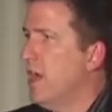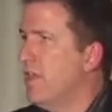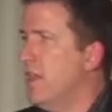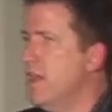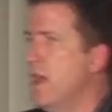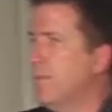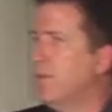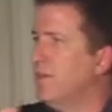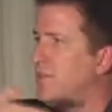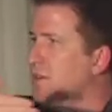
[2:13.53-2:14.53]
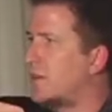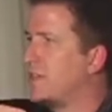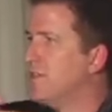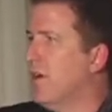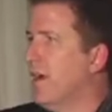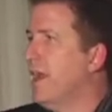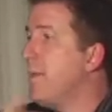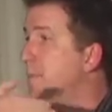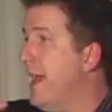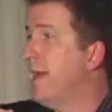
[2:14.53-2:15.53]
the number of units on
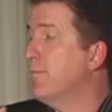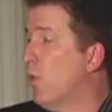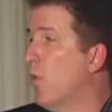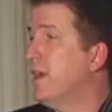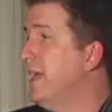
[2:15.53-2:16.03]
any pegboard